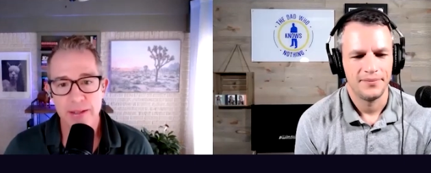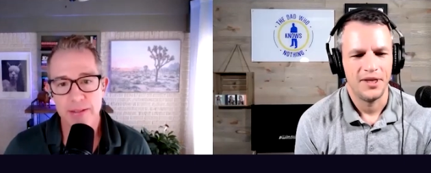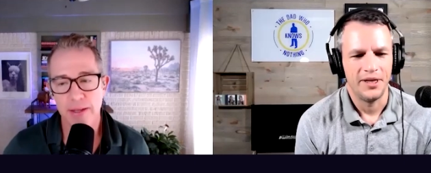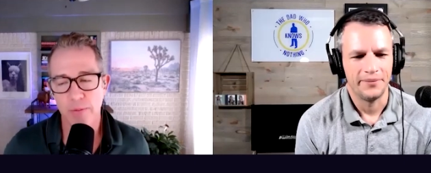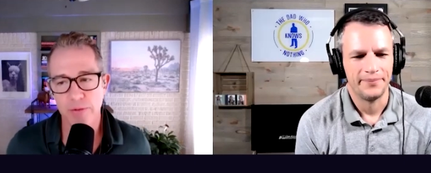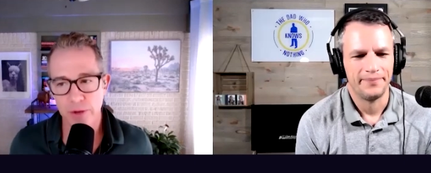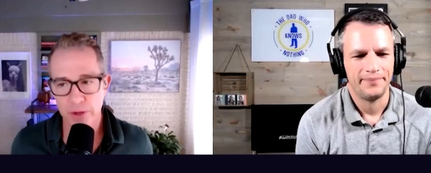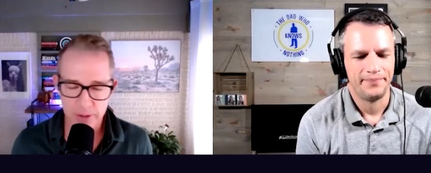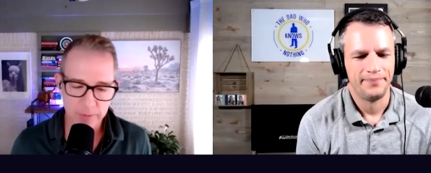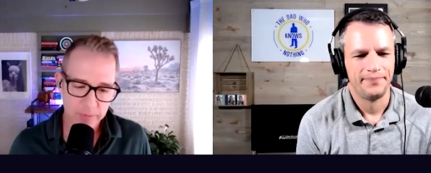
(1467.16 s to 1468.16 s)
Speaker 1: it's like yep. we've
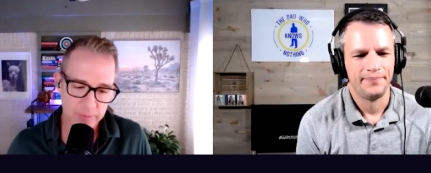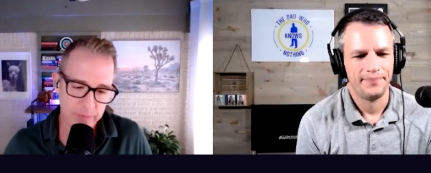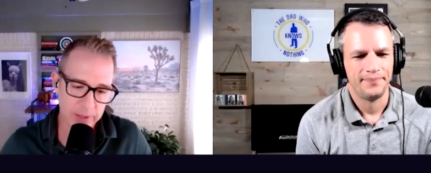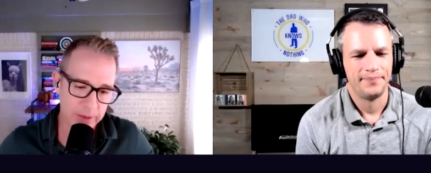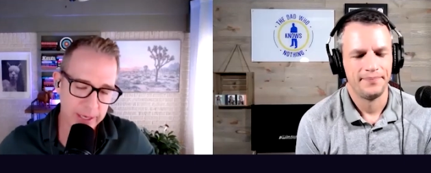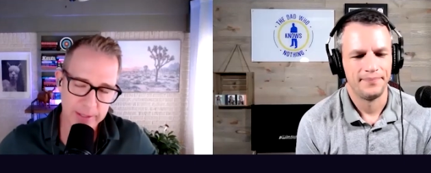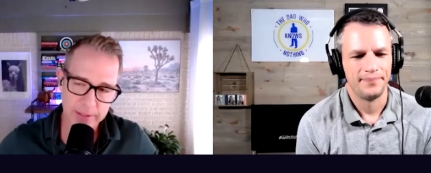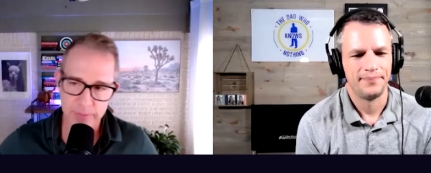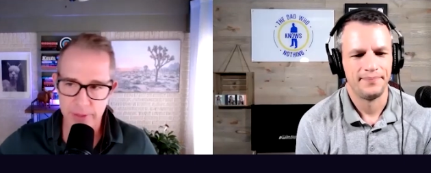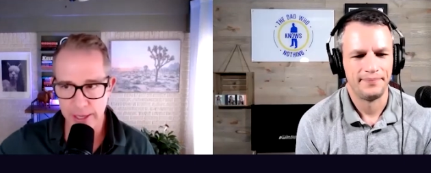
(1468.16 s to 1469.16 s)
all you know had
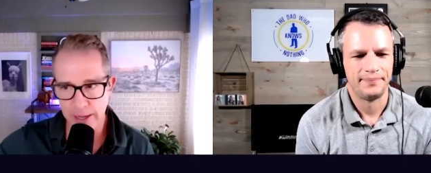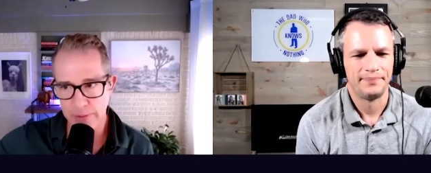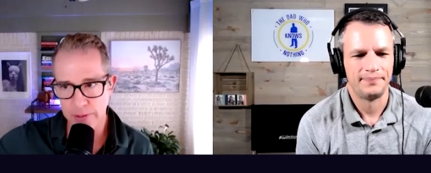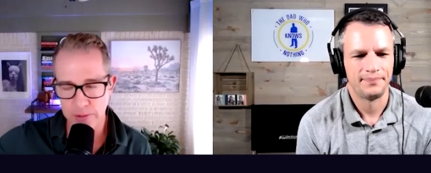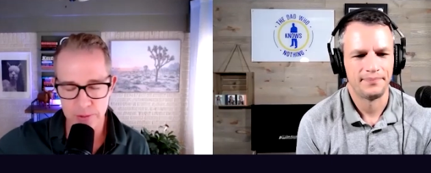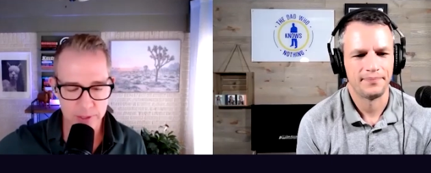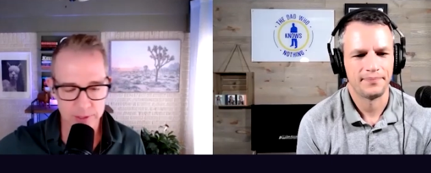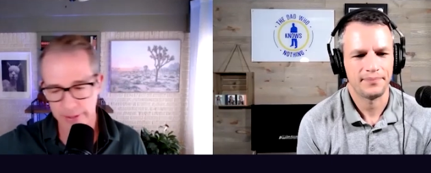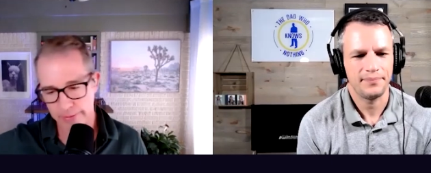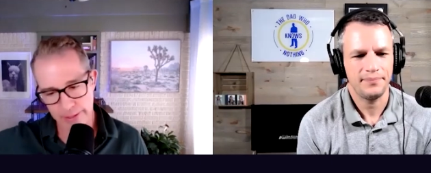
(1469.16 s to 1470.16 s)
something happen to us
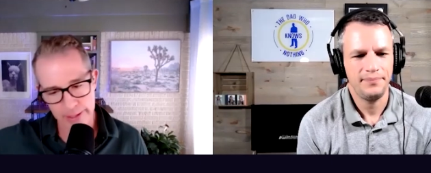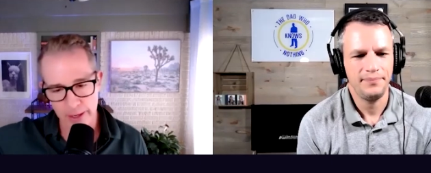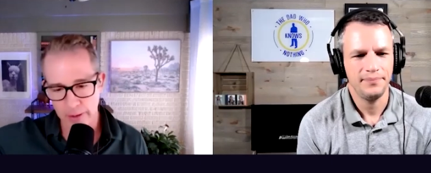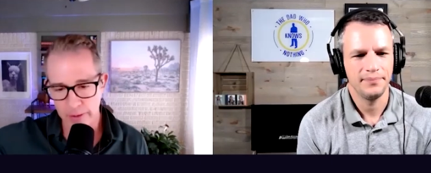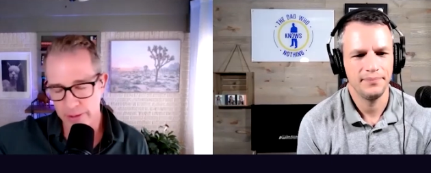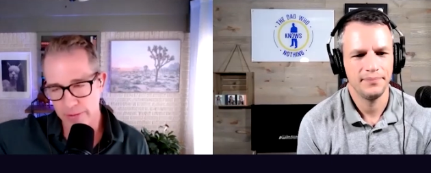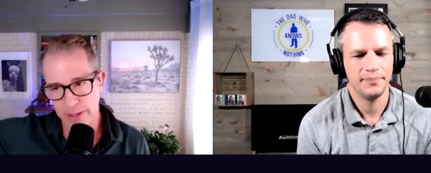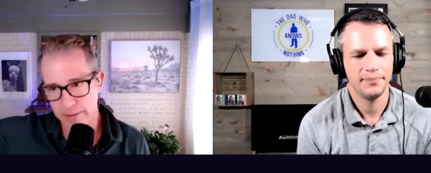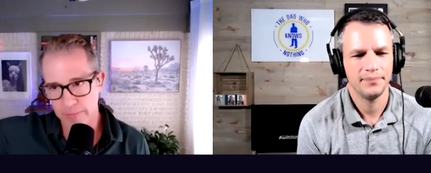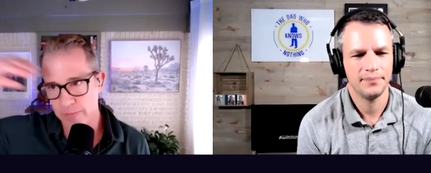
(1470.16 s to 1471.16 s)
like you know
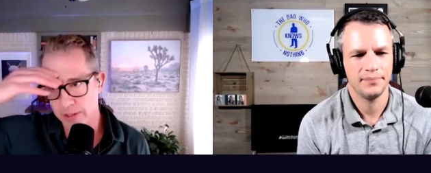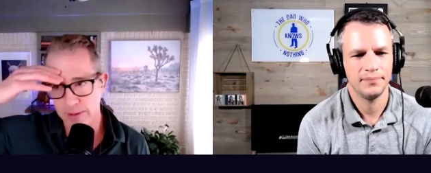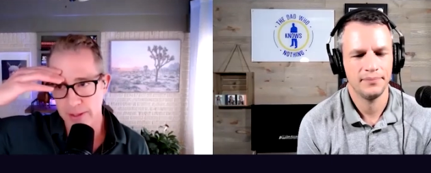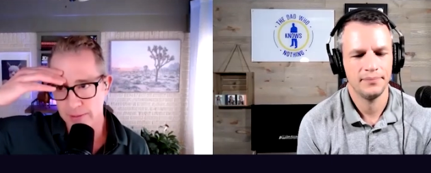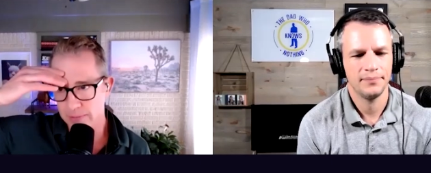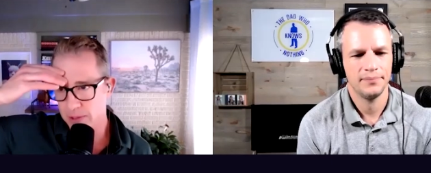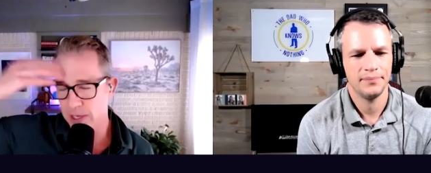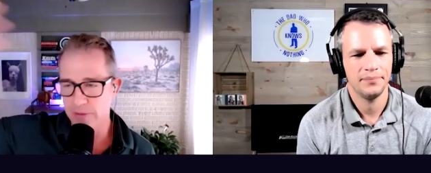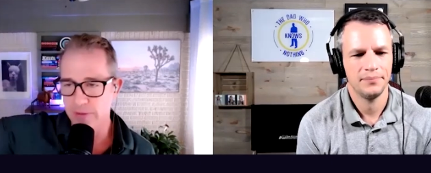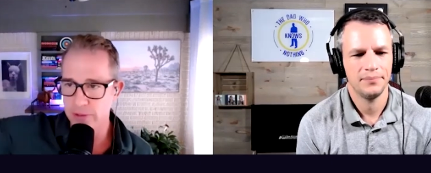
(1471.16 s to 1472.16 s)
with a
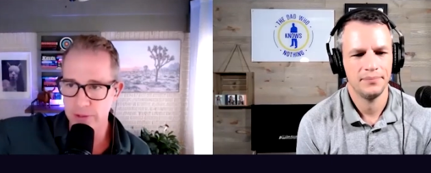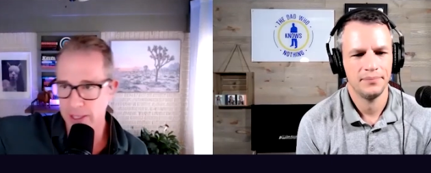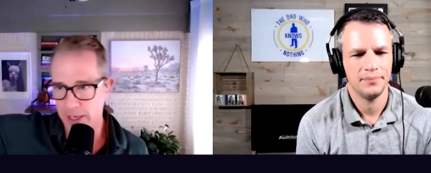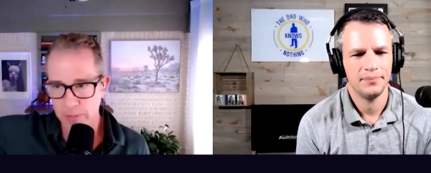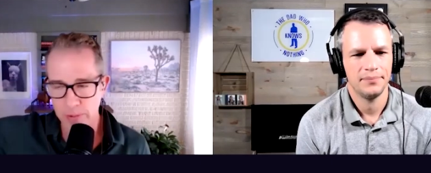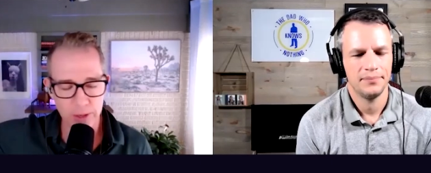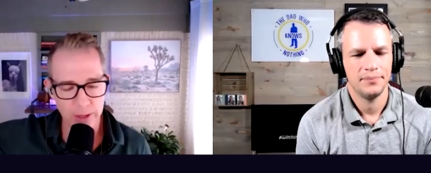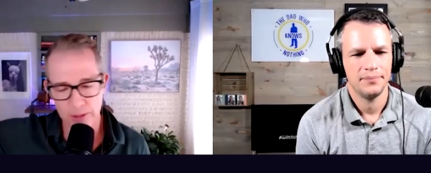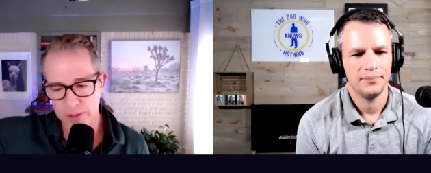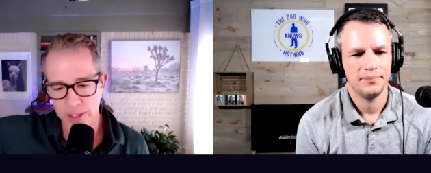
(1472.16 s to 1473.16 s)
travel, uh, airport,
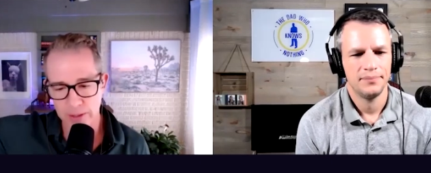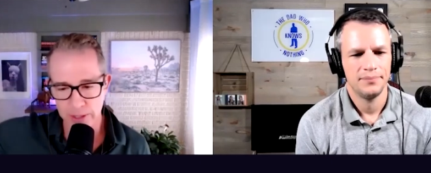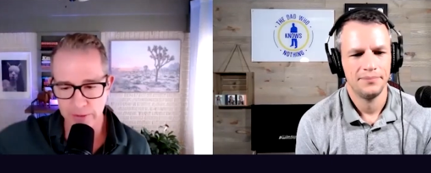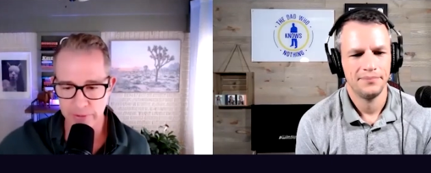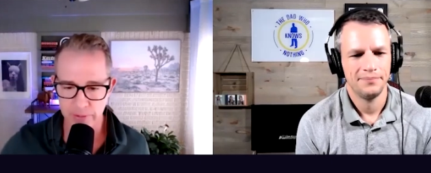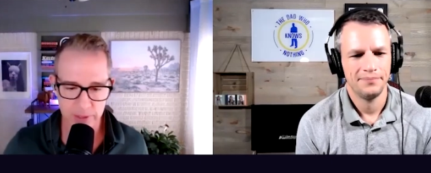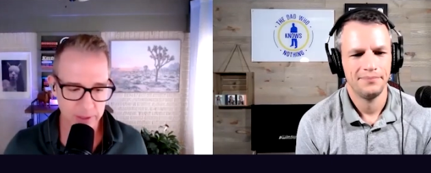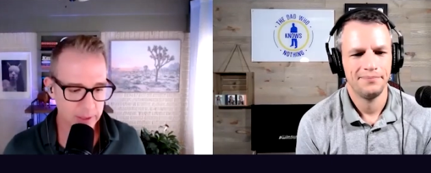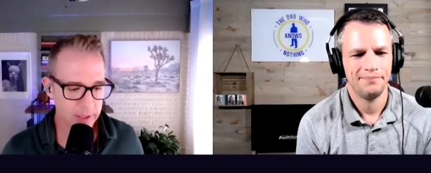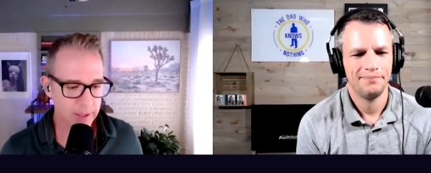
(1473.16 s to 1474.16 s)
hotel, whatever,
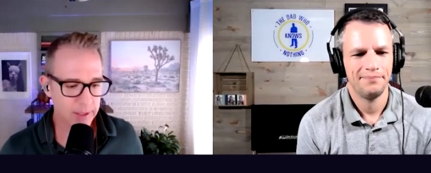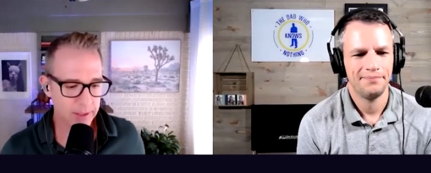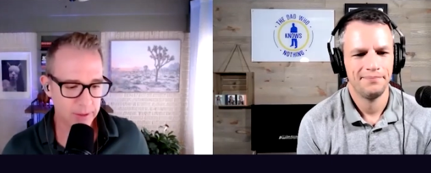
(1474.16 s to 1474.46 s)
where you